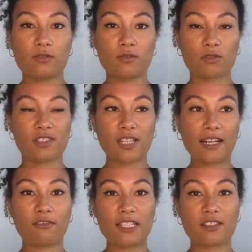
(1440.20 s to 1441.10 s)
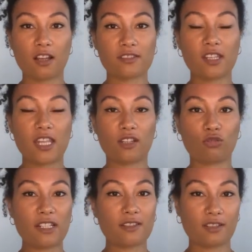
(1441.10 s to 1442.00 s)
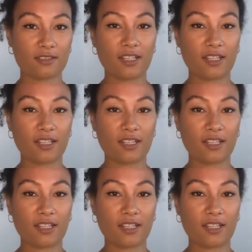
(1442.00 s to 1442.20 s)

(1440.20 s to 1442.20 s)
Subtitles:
your salary does increase. It does